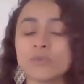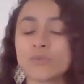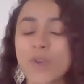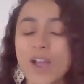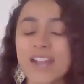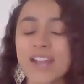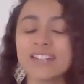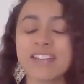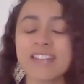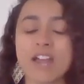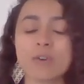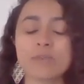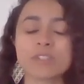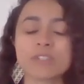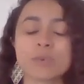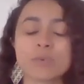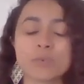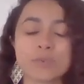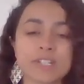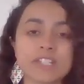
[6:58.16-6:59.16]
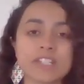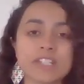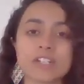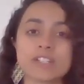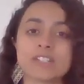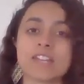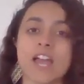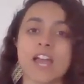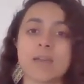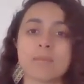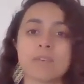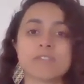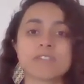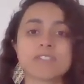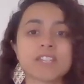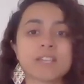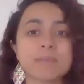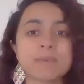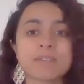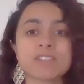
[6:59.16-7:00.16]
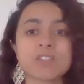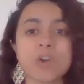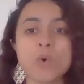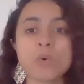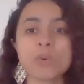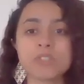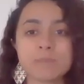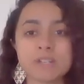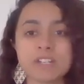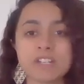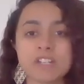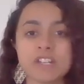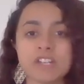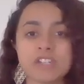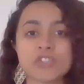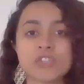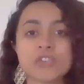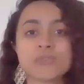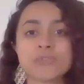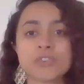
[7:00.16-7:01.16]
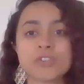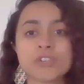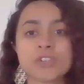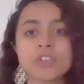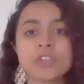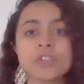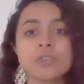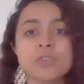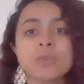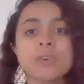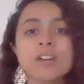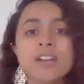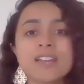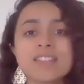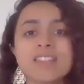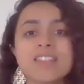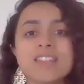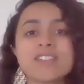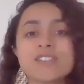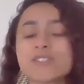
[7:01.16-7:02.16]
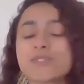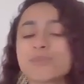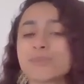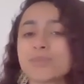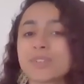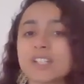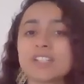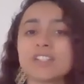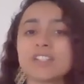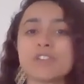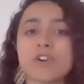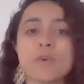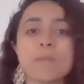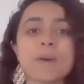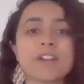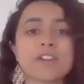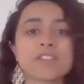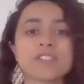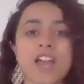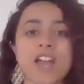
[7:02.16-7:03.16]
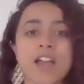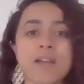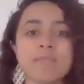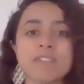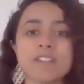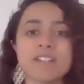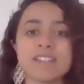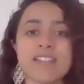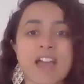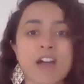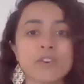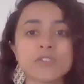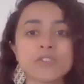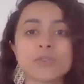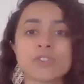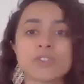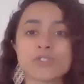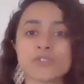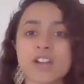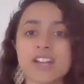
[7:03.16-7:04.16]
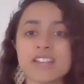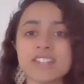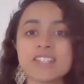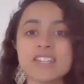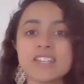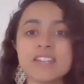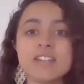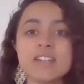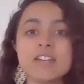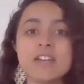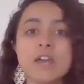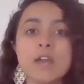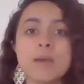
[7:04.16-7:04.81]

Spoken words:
right now is a really good time. If sleep has always been an issue for you, then there's really no better time than now to address it,